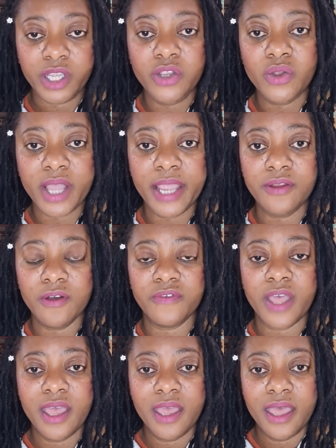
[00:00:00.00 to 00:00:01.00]
you know, kind of
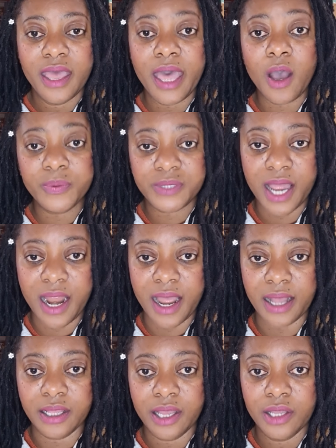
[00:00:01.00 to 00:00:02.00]
helped
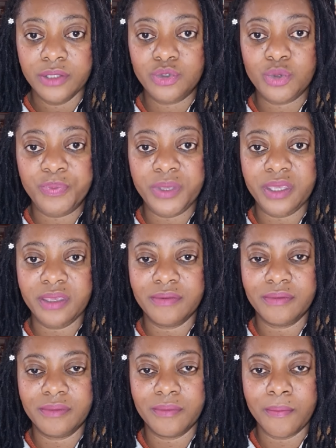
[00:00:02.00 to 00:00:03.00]
her to be
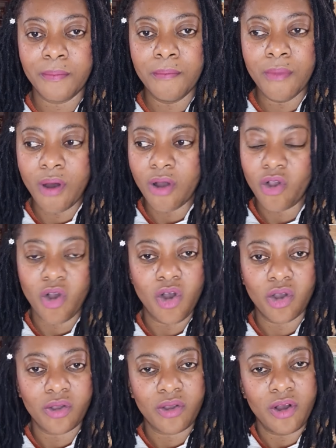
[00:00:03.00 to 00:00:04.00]

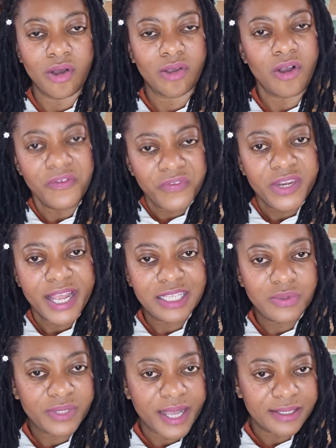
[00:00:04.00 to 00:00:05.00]
more
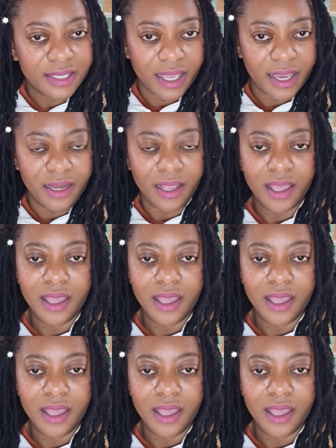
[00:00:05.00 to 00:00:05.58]
confident with her skin,